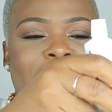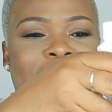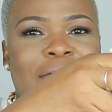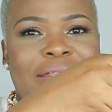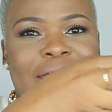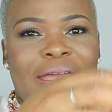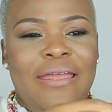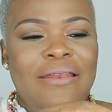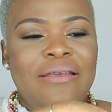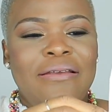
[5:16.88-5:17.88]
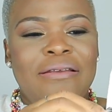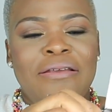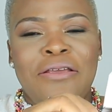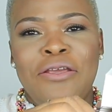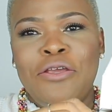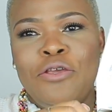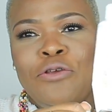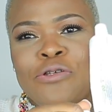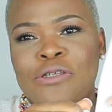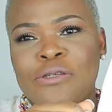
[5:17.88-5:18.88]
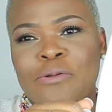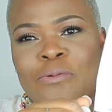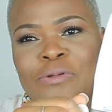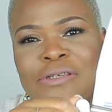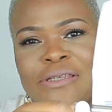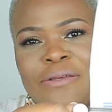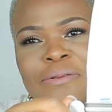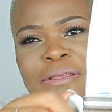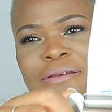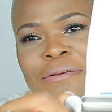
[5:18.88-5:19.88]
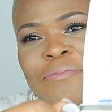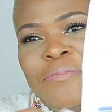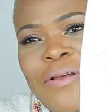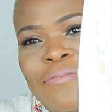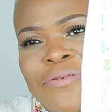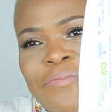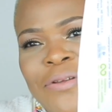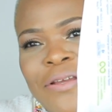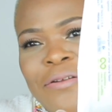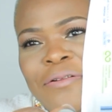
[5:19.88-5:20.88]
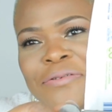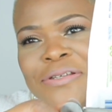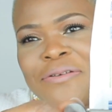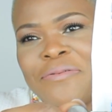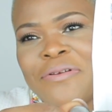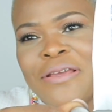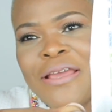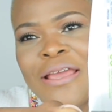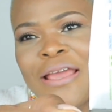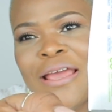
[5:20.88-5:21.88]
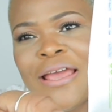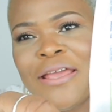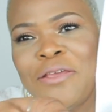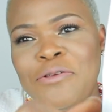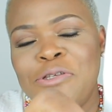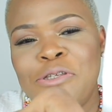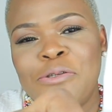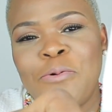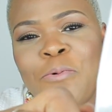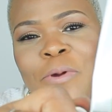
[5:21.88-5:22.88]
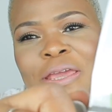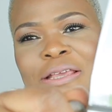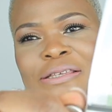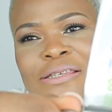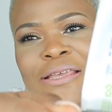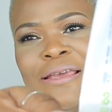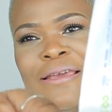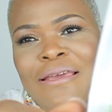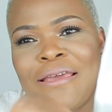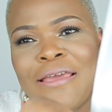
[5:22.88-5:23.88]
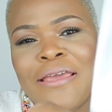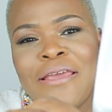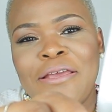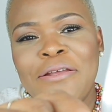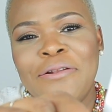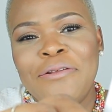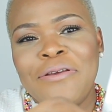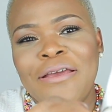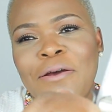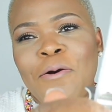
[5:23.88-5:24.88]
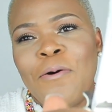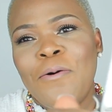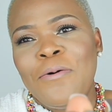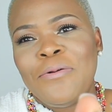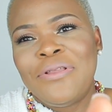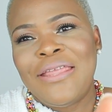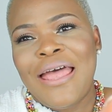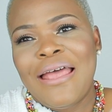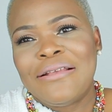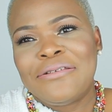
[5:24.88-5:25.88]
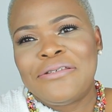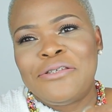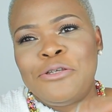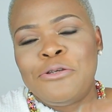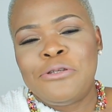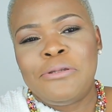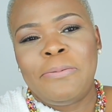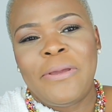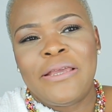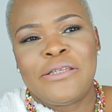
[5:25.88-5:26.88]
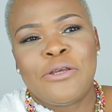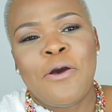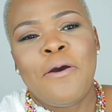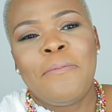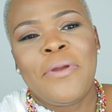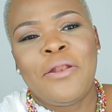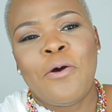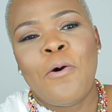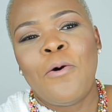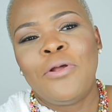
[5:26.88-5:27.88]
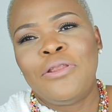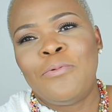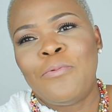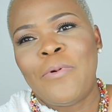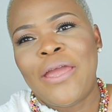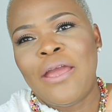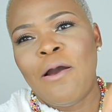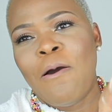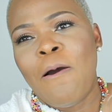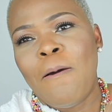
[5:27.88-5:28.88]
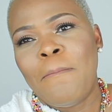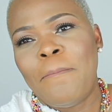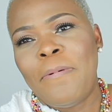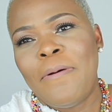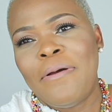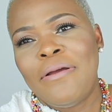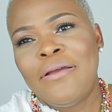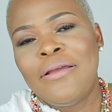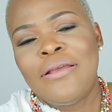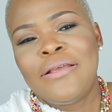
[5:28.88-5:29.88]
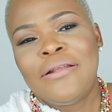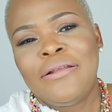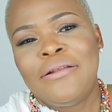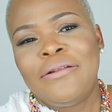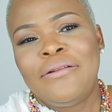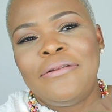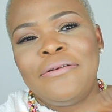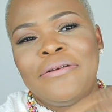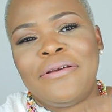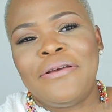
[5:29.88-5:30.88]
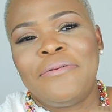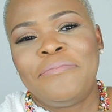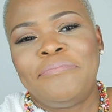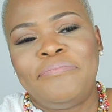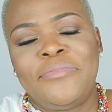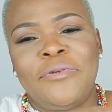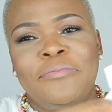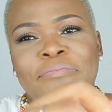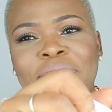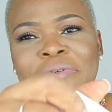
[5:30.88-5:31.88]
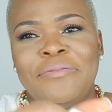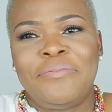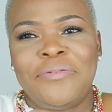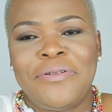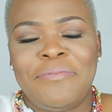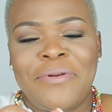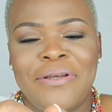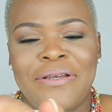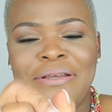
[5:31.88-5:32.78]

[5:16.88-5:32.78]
And then you see, oh, I have to bring it closer. And you squeeze. Look at all that toothpaste coming all the way up. Look, I'll put it back.